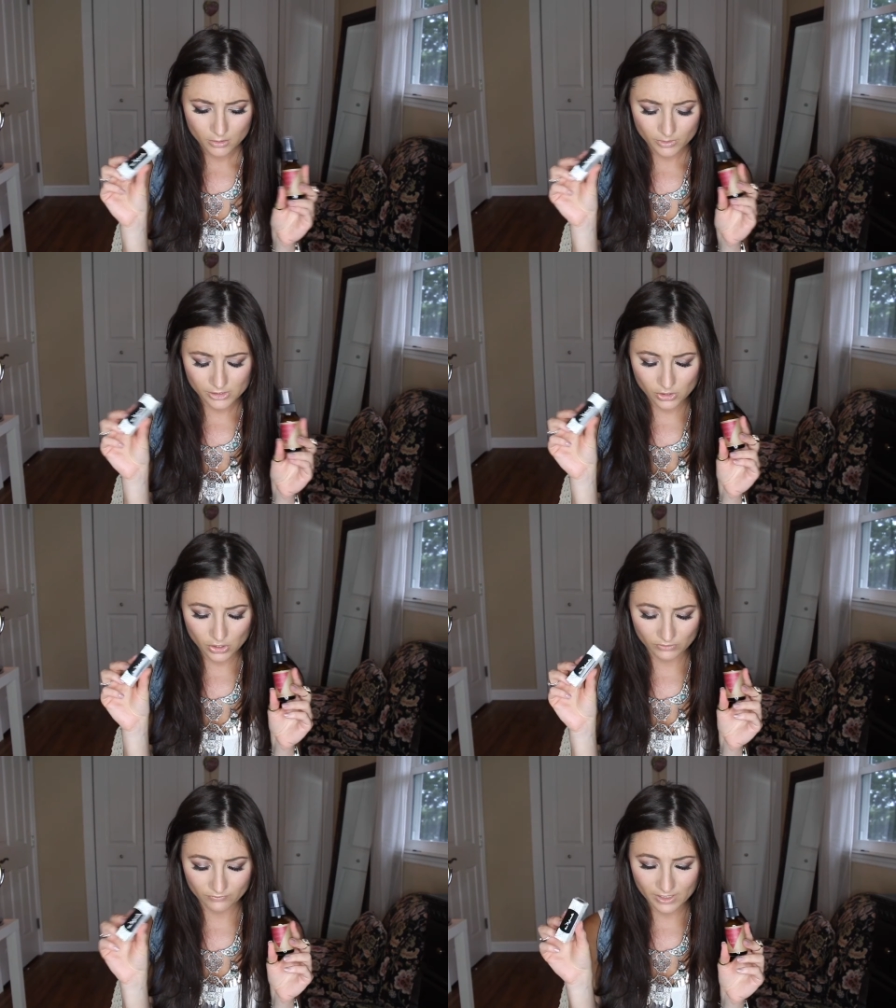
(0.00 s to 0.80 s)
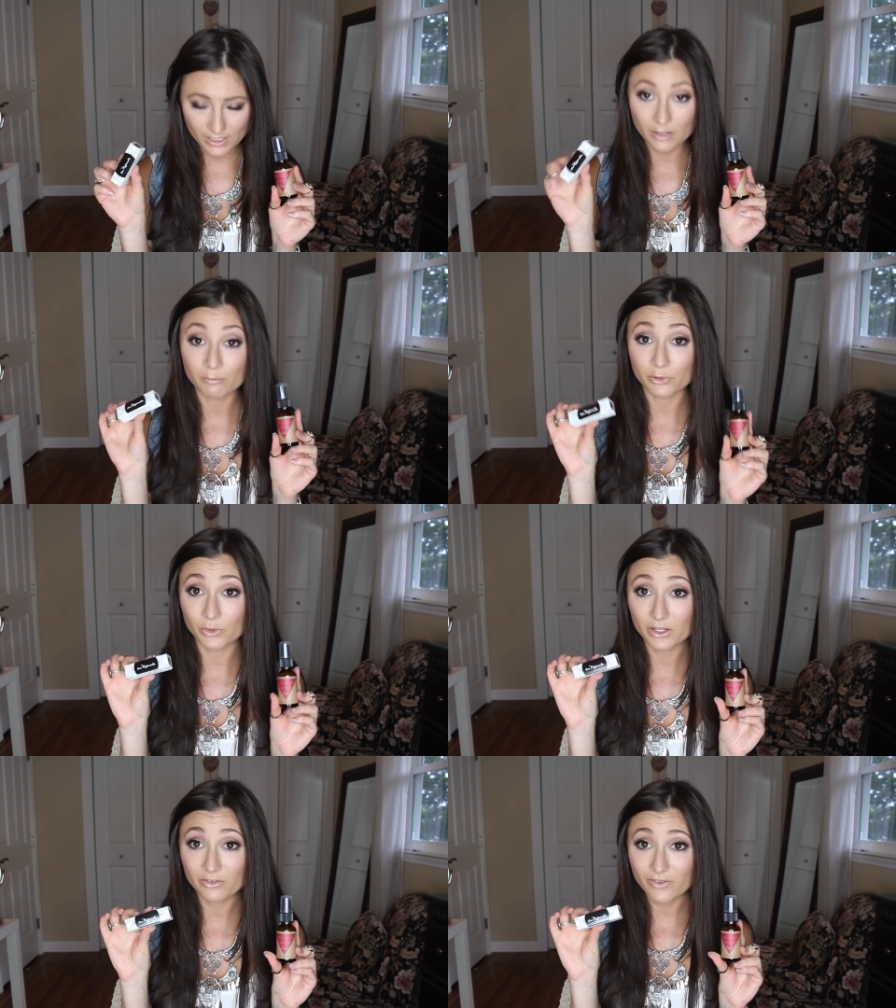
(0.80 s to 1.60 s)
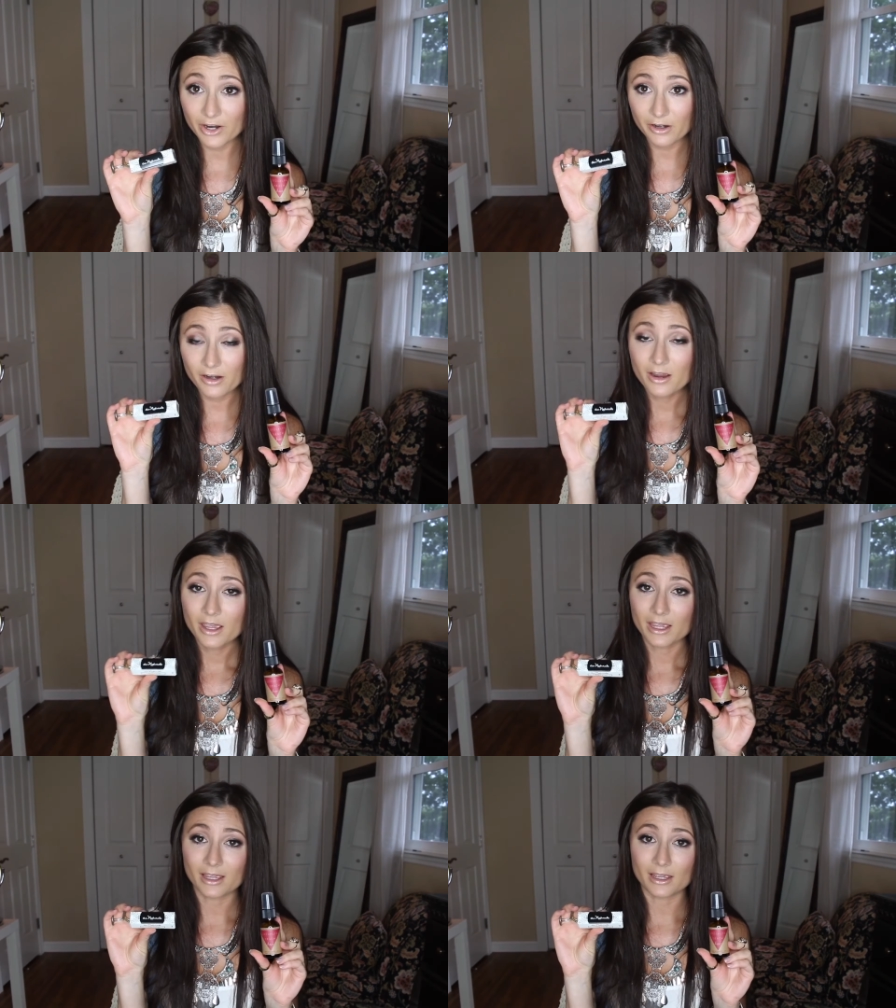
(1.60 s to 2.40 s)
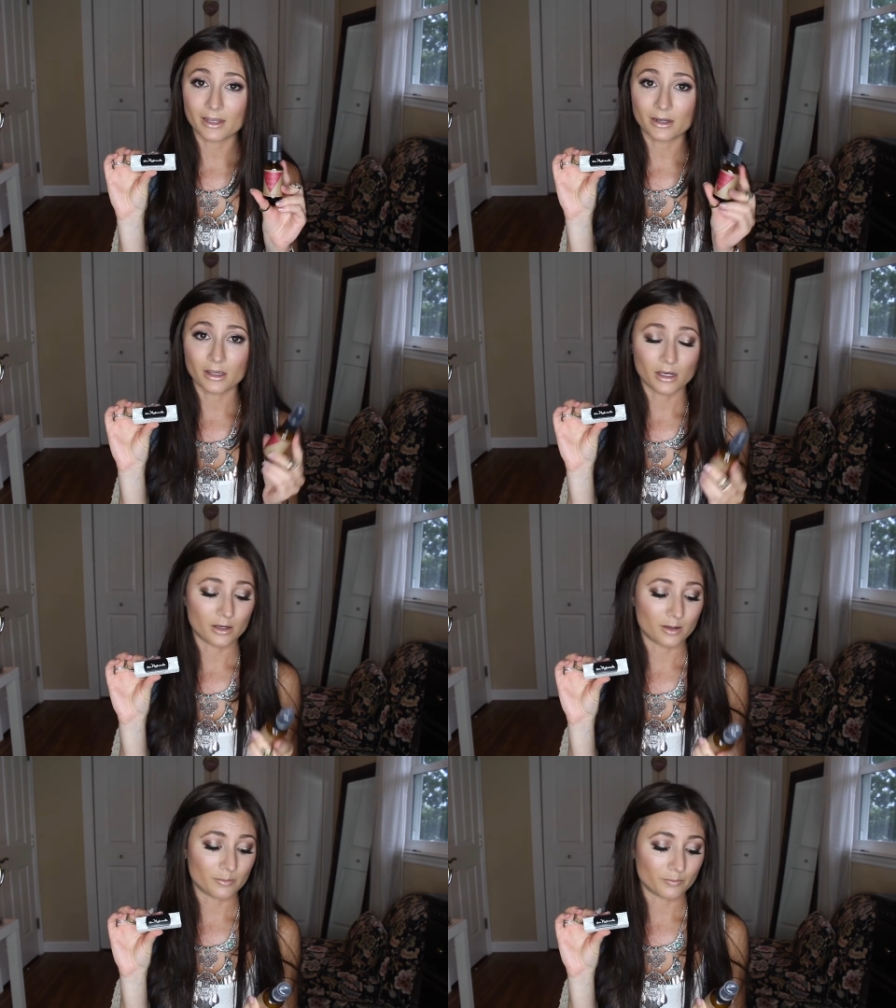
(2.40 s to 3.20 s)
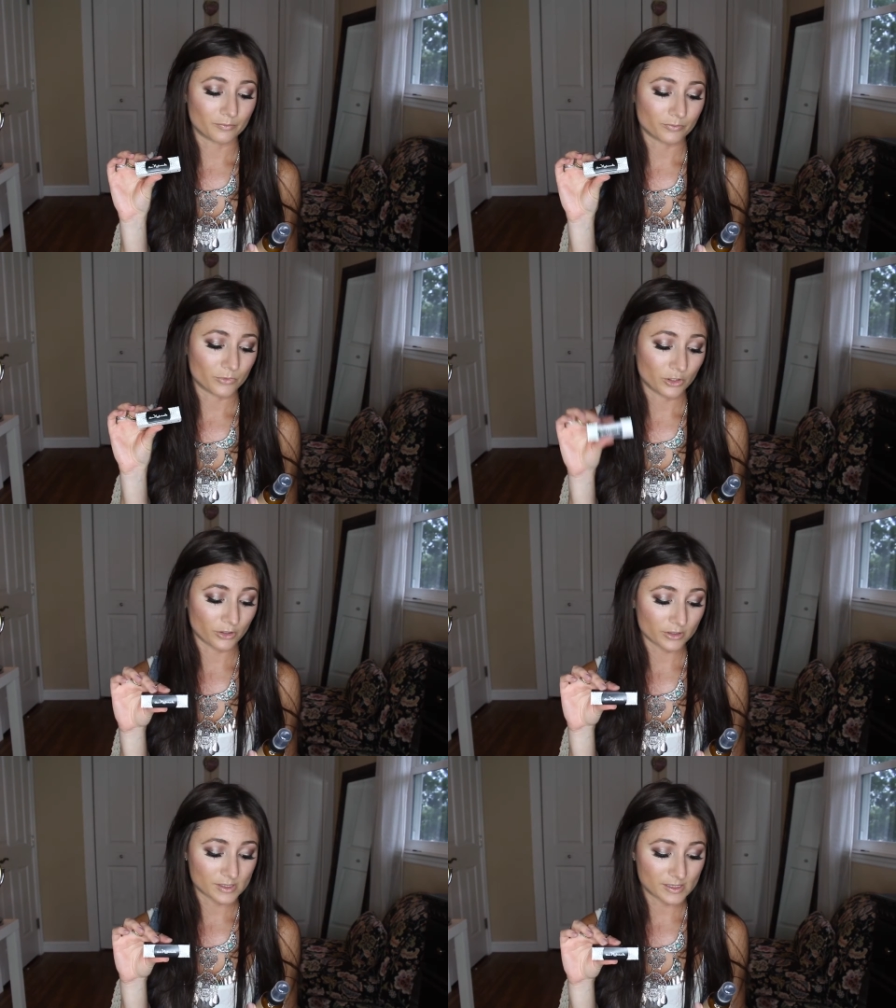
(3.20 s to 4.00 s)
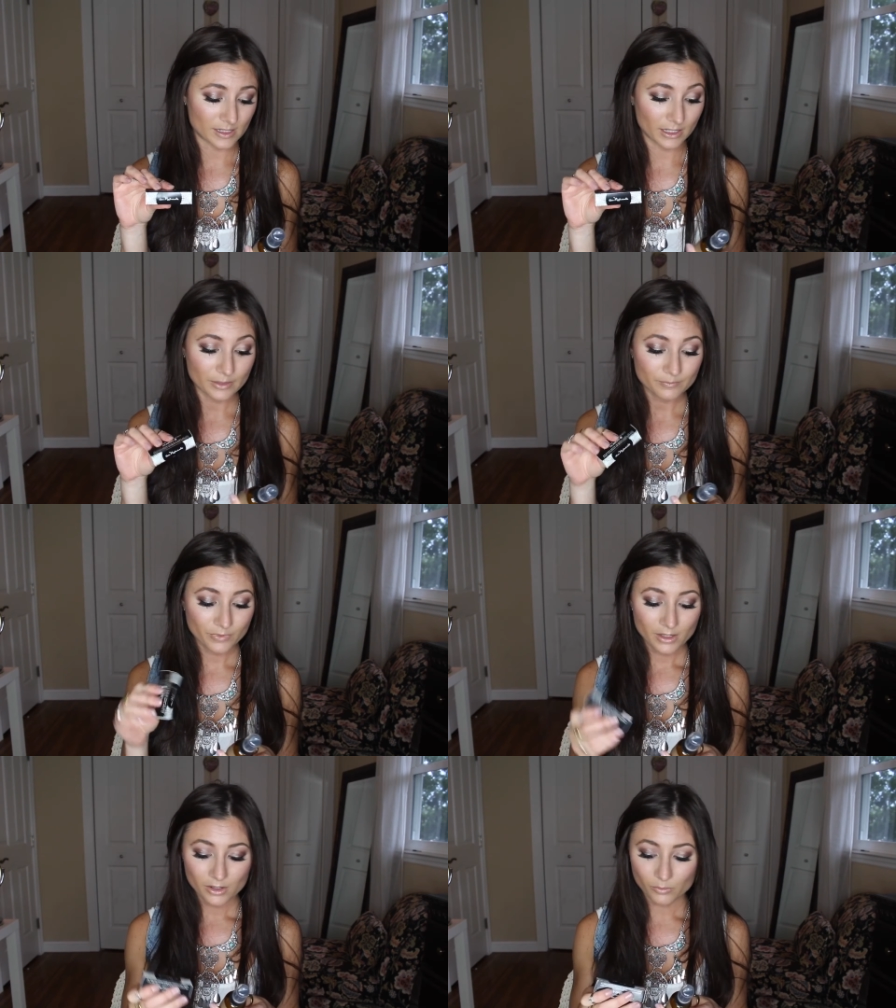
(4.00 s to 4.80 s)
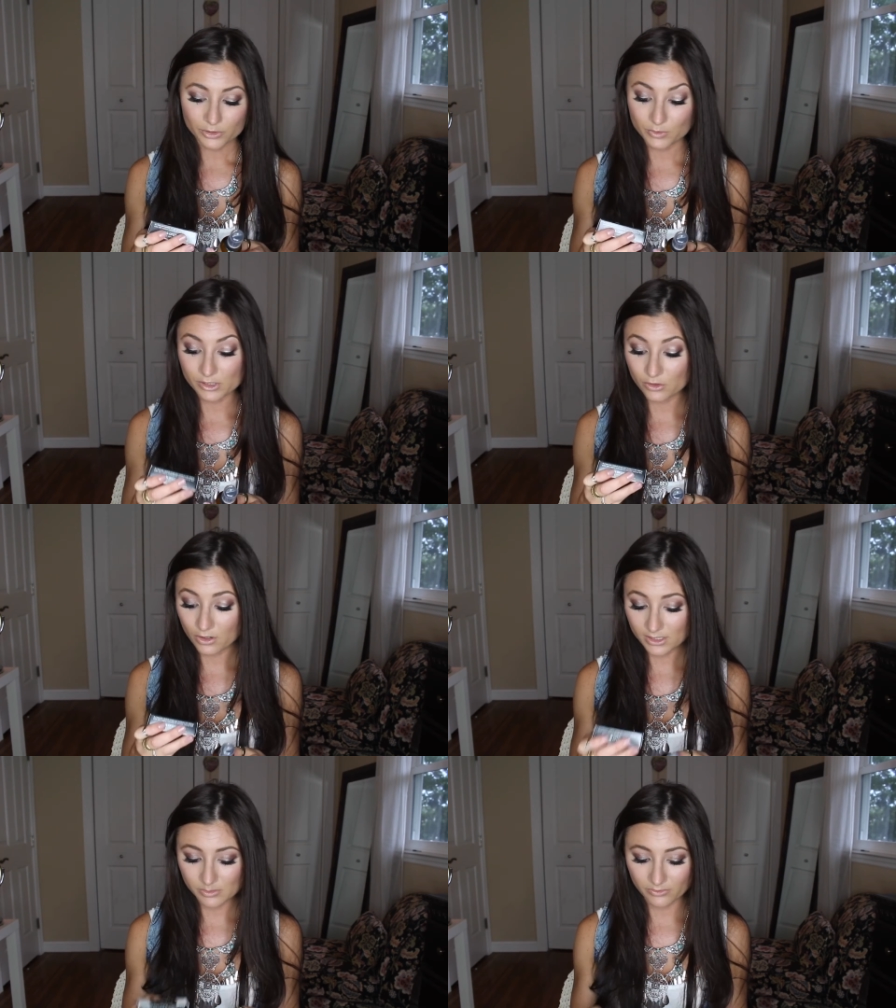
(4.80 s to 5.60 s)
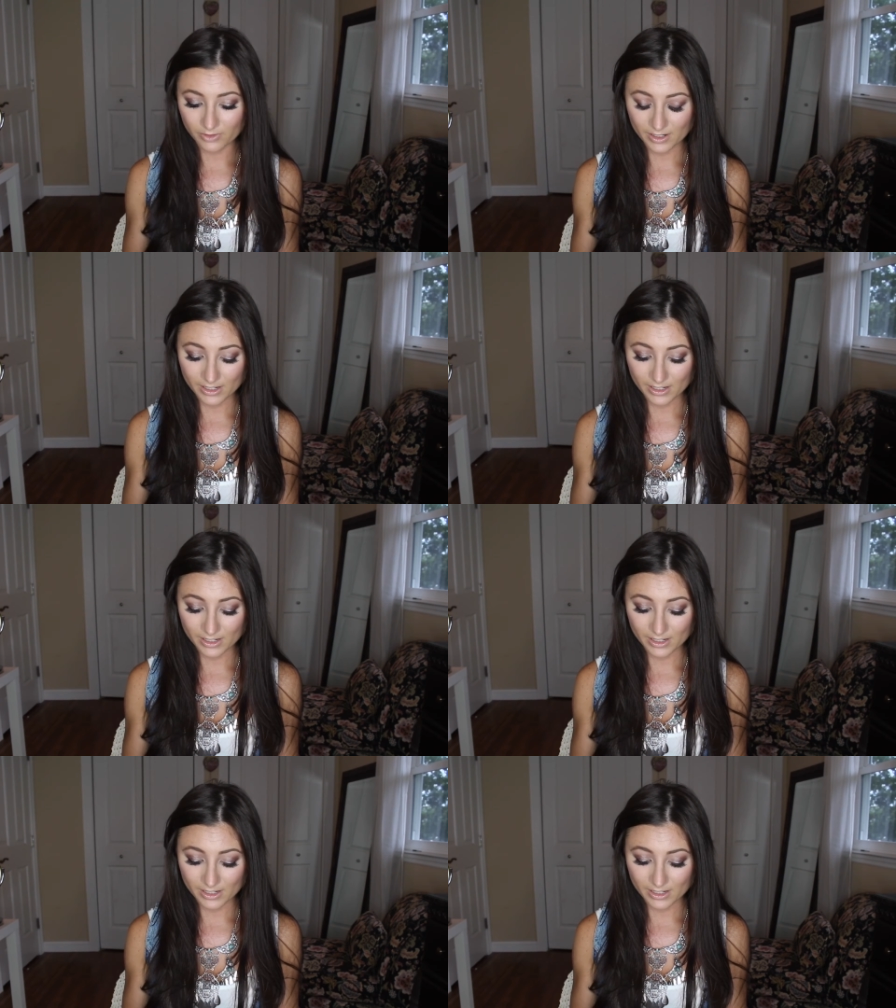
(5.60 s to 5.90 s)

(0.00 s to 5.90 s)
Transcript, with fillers: what's it called? Vegan Beauty Affair in um, New York City, which was an awesome event.